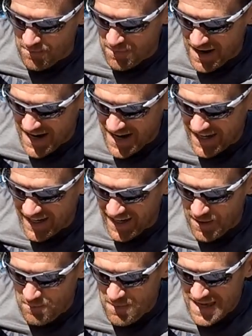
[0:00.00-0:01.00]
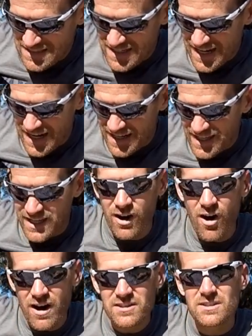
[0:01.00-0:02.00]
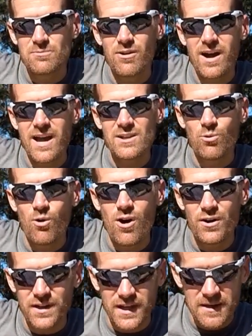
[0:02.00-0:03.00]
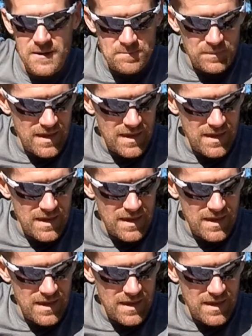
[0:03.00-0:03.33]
by maintaining an awesome ride quality